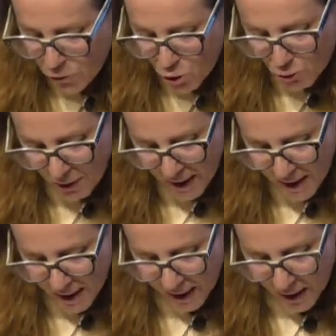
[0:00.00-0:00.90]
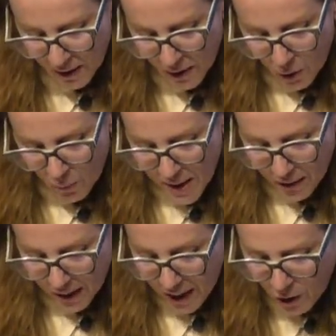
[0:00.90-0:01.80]
training,
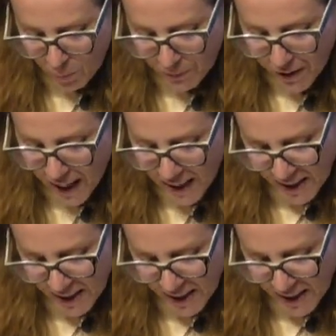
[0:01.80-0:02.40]
without help of any